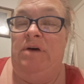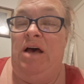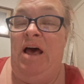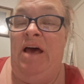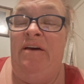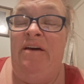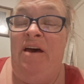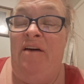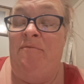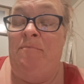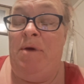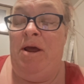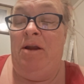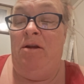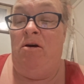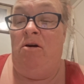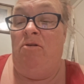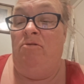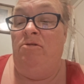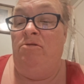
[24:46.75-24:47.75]
have
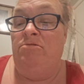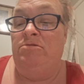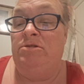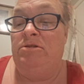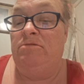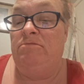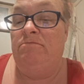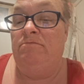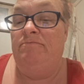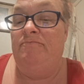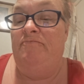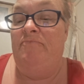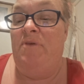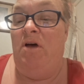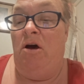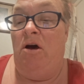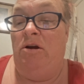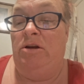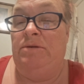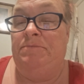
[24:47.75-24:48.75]
made all those
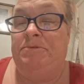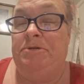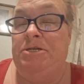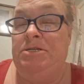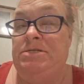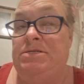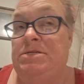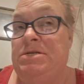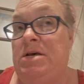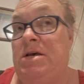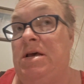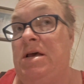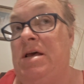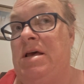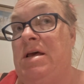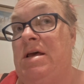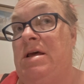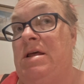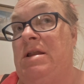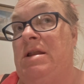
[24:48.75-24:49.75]
octopus,
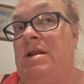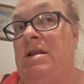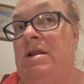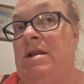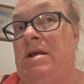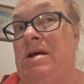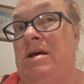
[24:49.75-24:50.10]
and